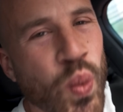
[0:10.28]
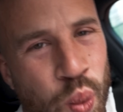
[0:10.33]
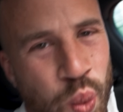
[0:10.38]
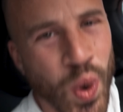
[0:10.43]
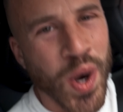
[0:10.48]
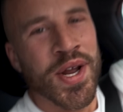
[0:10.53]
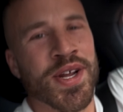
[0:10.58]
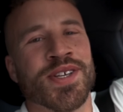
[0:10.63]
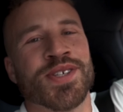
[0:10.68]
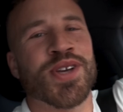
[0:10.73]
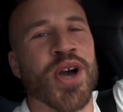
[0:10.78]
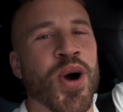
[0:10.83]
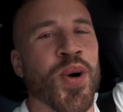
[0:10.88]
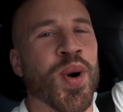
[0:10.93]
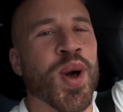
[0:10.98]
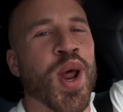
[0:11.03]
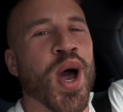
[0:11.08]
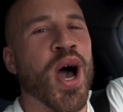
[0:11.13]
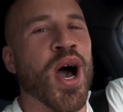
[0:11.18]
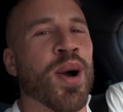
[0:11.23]
What is
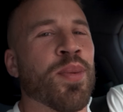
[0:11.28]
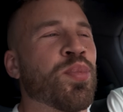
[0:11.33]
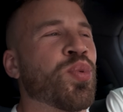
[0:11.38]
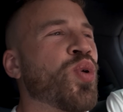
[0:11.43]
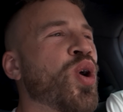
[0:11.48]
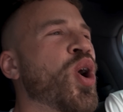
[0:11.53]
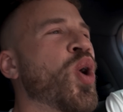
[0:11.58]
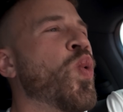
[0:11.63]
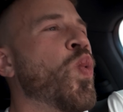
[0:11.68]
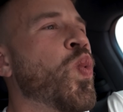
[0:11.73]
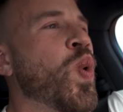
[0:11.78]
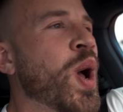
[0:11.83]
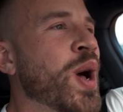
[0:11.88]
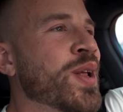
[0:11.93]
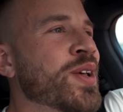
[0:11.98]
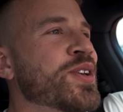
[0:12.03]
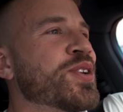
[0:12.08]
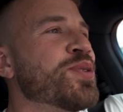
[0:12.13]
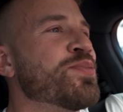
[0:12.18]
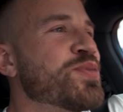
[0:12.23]
going on, bro?
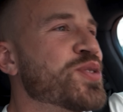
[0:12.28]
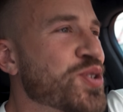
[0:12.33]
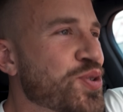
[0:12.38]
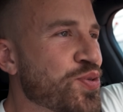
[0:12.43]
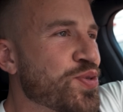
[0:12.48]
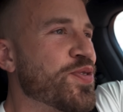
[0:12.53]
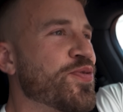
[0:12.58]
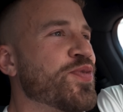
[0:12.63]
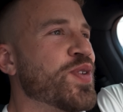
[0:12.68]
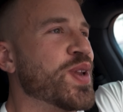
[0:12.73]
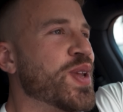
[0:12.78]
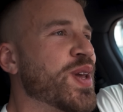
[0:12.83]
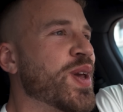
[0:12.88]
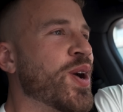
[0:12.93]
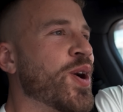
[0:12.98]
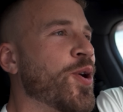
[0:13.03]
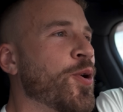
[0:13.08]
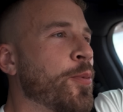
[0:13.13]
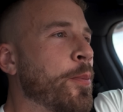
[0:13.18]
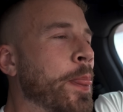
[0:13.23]
Welcome to the
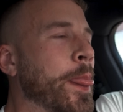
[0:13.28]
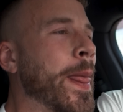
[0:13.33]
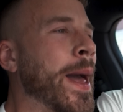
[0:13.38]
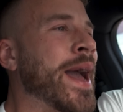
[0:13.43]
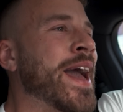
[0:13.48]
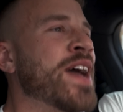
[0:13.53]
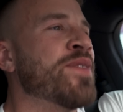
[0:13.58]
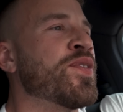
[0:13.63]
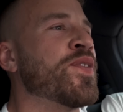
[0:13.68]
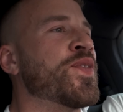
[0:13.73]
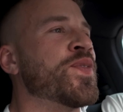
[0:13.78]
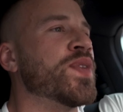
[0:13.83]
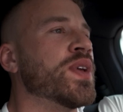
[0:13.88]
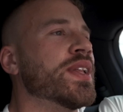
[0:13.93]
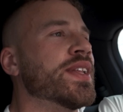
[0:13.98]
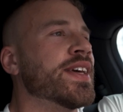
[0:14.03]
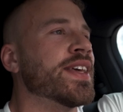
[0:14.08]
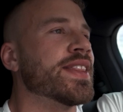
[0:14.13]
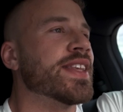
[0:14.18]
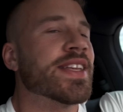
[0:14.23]
video. I have a
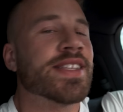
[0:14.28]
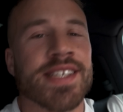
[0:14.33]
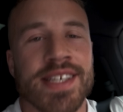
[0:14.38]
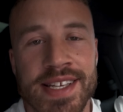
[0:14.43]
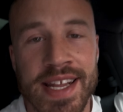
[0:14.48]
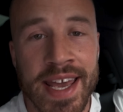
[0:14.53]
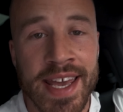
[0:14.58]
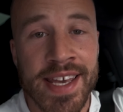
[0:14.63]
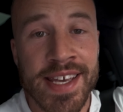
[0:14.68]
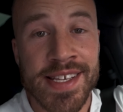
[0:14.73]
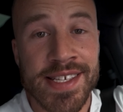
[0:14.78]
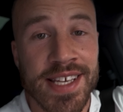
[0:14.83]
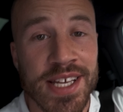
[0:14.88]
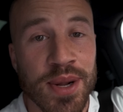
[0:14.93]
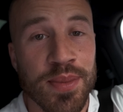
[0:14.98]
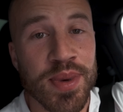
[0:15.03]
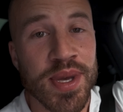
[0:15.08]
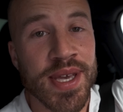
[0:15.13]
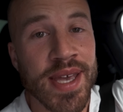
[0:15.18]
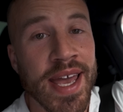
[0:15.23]
feeling that today is
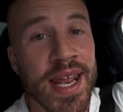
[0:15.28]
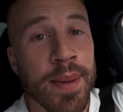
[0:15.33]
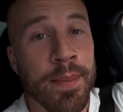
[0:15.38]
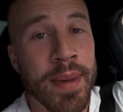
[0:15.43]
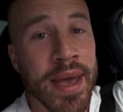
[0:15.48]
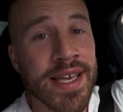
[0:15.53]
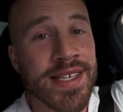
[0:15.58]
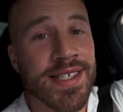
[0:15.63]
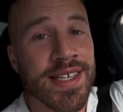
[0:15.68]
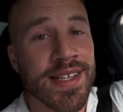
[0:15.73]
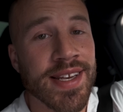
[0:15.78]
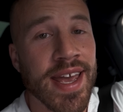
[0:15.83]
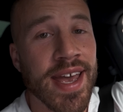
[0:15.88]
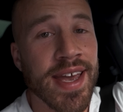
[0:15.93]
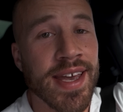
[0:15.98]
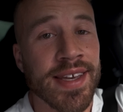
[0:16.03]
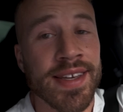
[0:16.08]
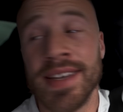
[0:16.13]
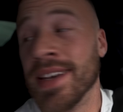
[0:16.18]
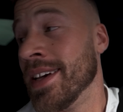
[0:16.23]
gonna be an amazing
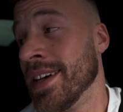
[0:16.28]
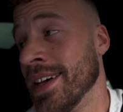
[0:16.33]
day.